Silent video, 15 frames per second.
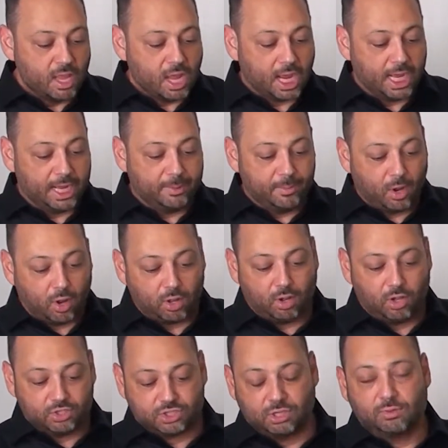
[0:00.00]

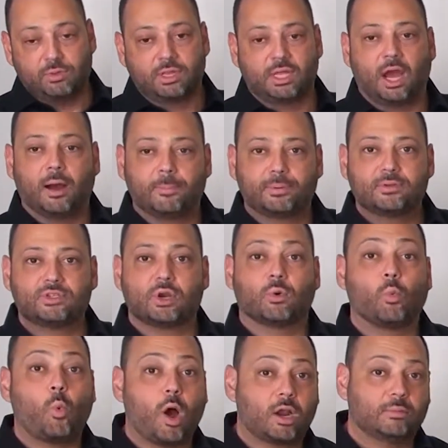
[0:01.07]
Also, the uppers are
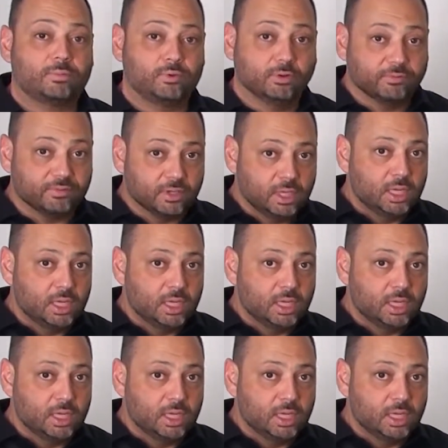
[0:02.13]
waterproof.